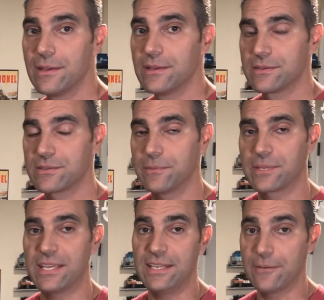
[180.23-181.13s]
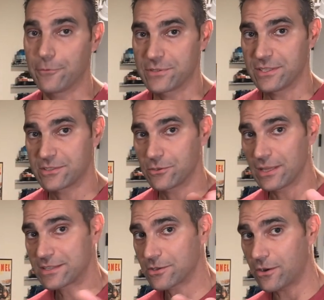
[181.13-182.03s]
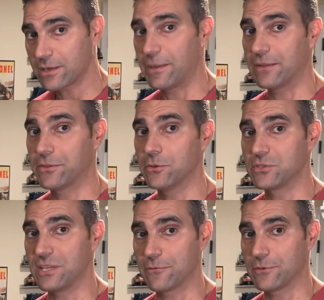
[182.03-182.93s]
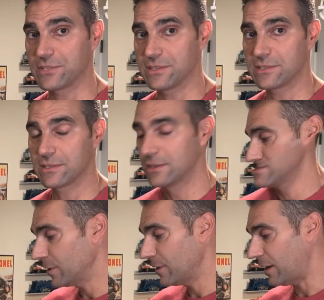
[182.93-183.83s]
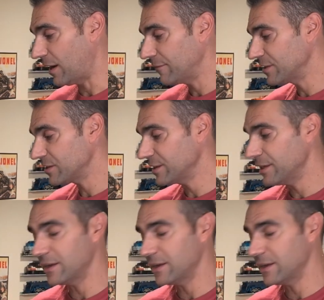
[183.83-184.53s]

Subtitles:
some key differences. So let's talk about those differences. Obviously, a